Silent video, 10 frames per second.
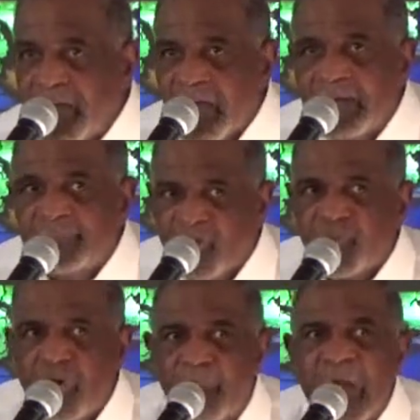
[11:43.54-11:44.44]
And he blow
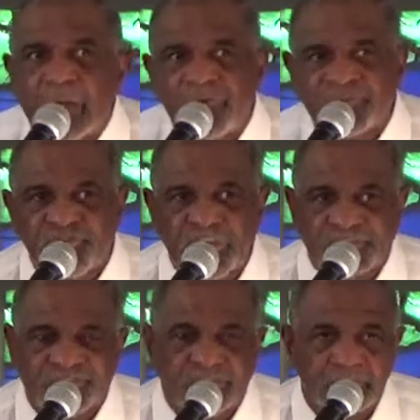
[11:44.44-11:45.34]
your mind with
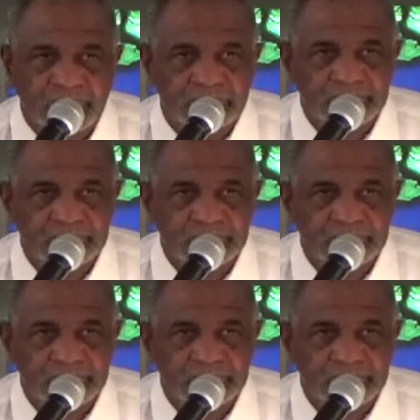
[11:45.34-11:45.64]
tricks.